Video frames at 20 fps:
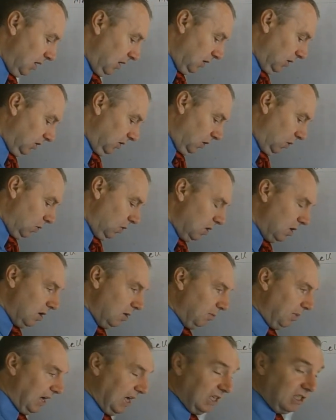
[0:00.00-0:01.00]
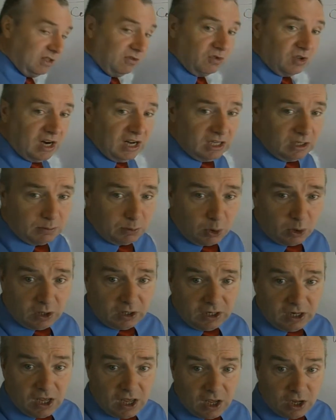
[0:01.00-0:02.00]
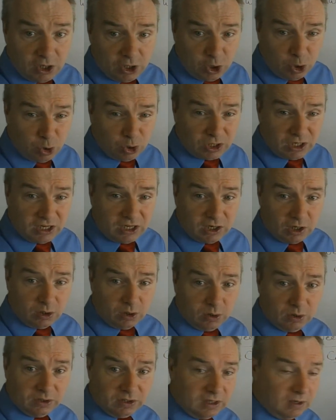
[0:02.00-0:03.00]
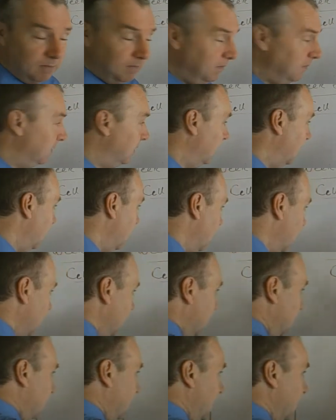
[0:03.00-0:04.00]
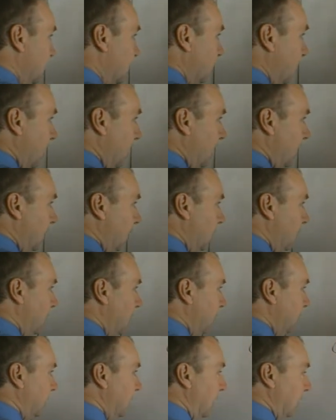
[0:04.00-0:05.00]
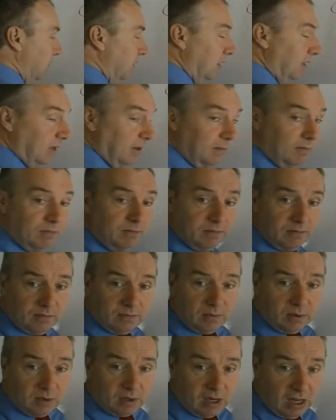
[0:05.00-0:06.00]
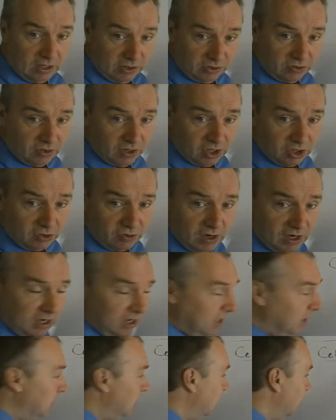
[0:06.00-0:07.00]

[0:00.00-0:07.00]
So passive transport usually goes this way down the concentration gradient.